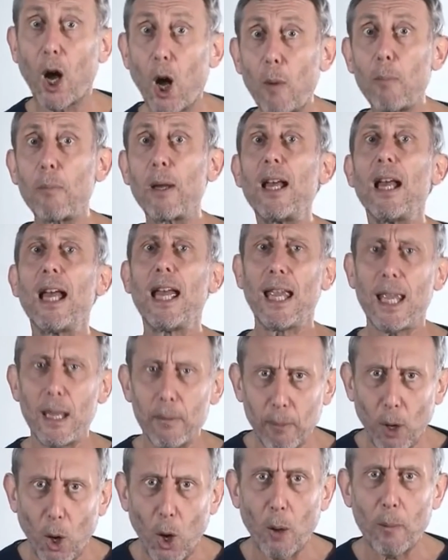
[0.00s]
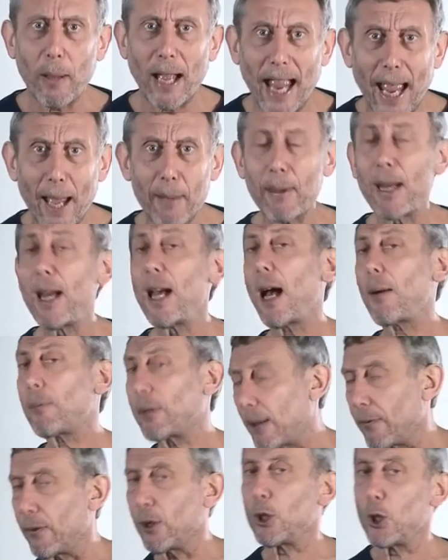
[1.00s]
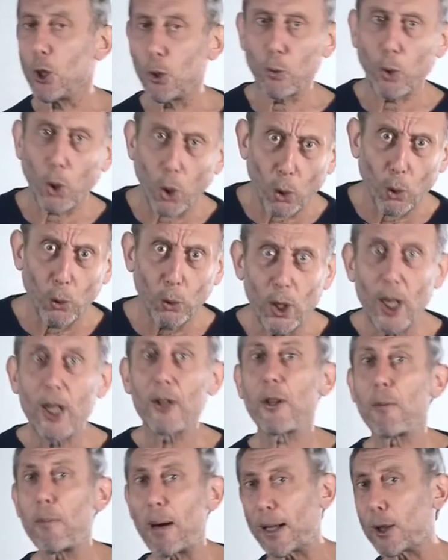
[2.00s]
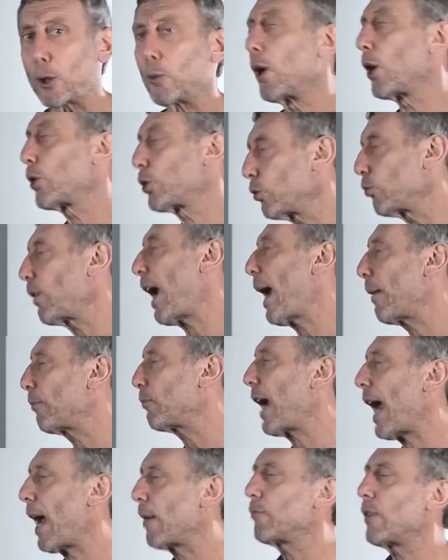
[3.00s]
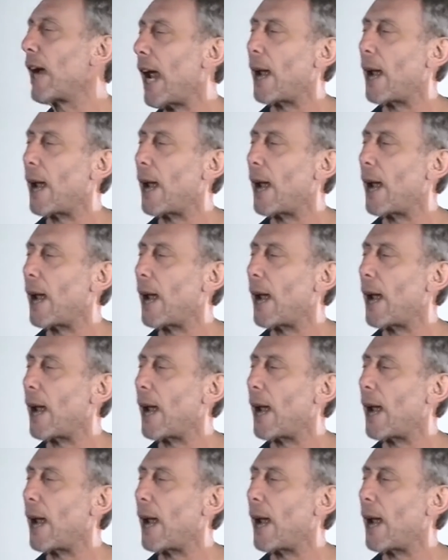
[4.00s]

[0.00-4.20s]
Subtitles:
hop, a hip hop hap. I'm giving you all the Michael Rosen rap.